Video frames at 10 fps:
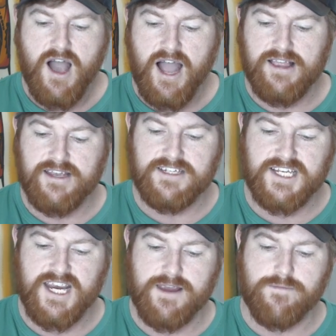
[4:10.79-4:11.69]
I like to
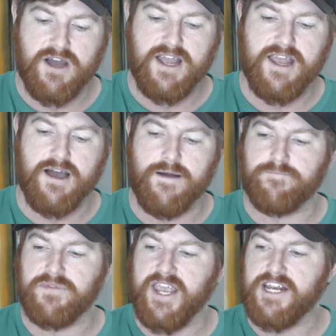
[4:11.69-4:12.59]
take my
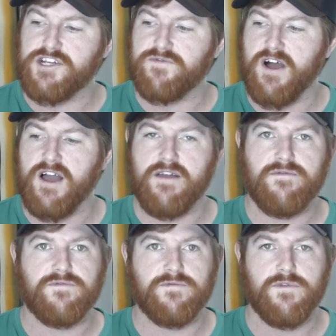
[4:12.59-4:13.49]
um,
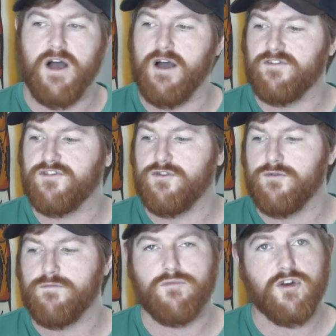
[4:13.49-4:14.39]
H5 uh,
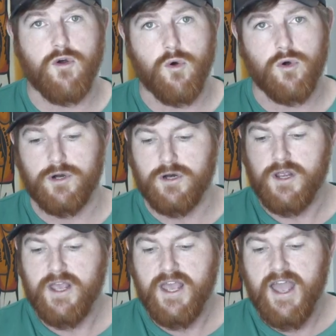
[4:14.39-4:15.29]
zoom recorder
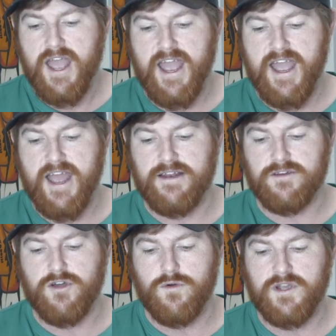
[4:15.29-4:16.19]

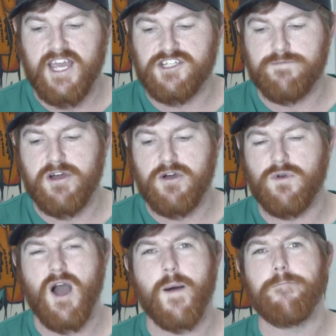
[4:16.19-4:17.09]
and go and catch
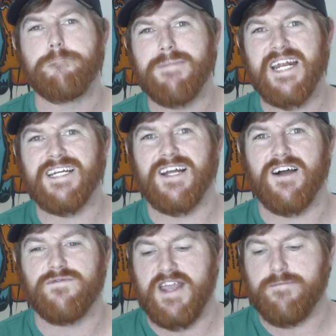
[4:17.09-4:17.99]
about a minute
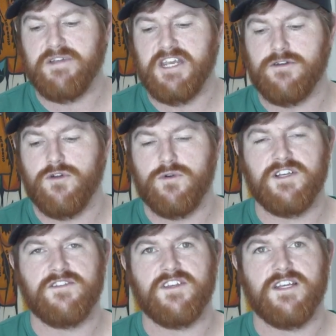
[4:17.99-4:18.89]
of ambient
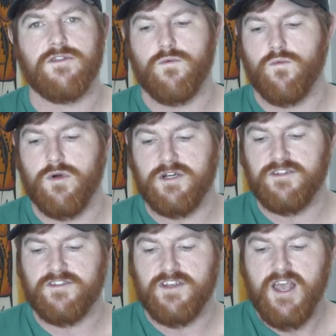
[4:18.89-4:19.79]
noise in the
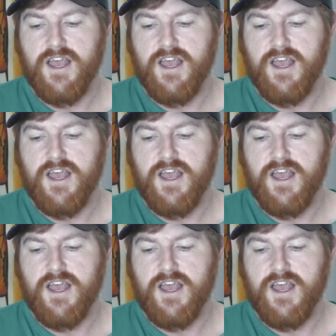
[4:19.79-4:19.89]
woods.